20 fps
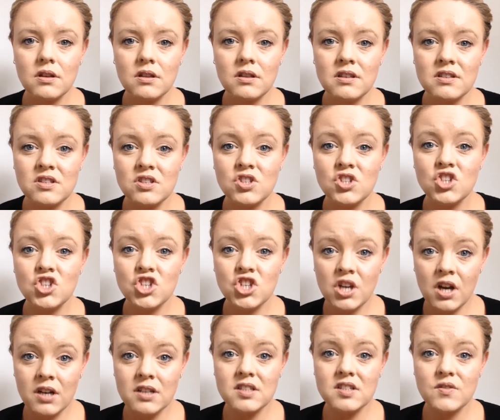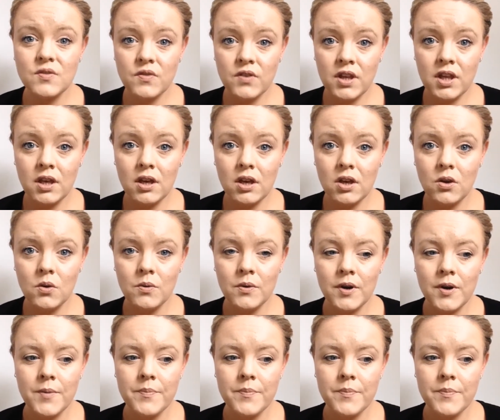This is just for you.